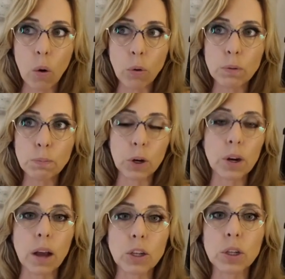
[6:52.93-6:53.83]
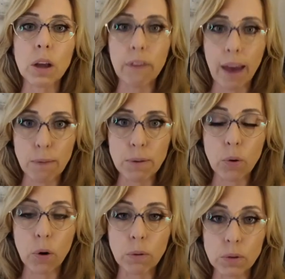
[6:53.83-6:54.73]
own production of happy
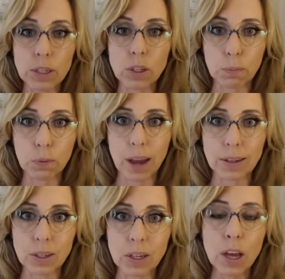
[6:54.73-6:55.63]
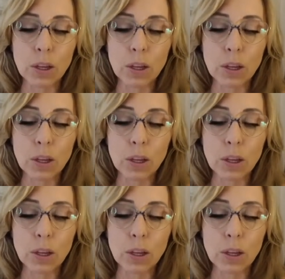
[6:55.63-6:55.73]
hormones is suppressed.